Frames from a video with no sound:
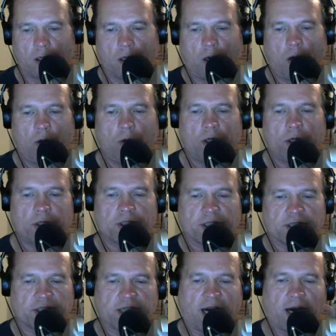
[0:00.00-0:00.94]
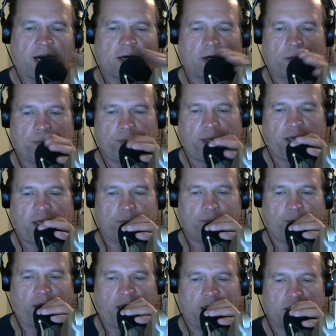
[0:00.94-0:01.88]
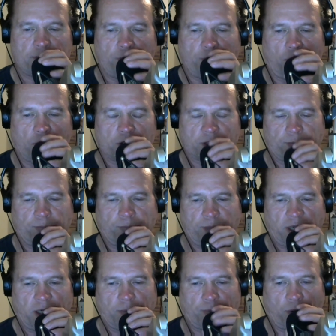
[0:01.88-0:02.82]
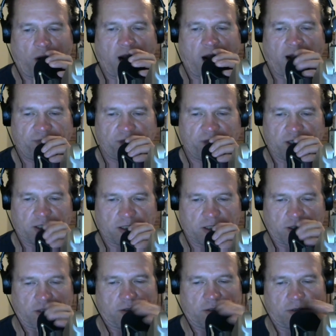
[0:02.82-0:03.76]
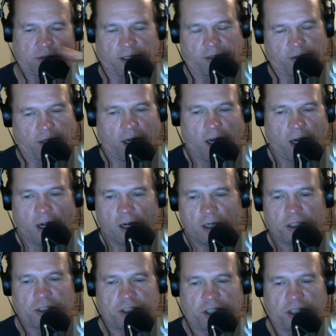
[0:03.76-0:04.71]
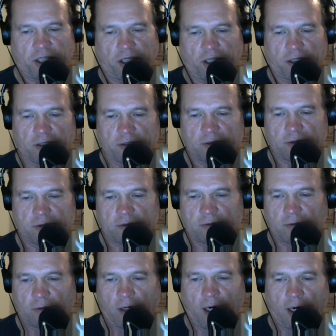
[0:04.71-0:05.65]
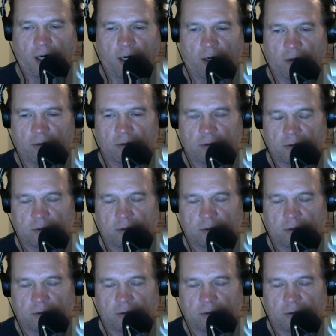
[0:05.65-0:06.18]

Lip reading: Oh, here's a shocker. Big banks post big profits. Gee, wow.